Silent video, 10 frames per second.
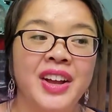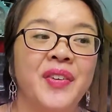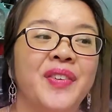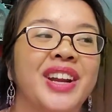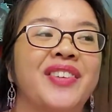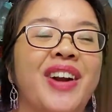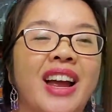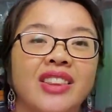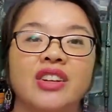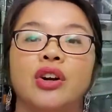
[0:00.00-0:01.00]
when he
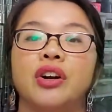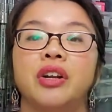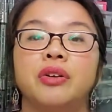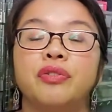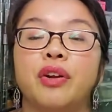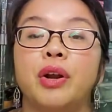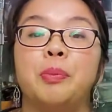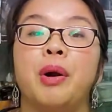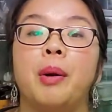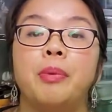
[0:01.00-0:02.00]
rang the door, he was very
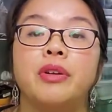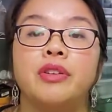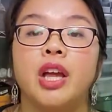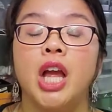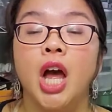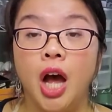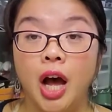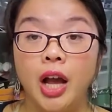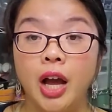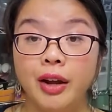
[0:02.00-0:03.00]
proper. He's like,
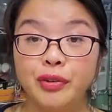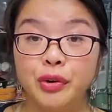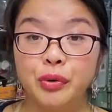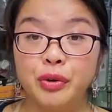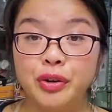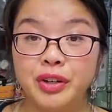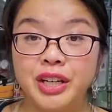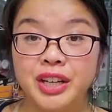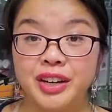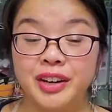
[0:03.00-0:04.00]
"I have your order here."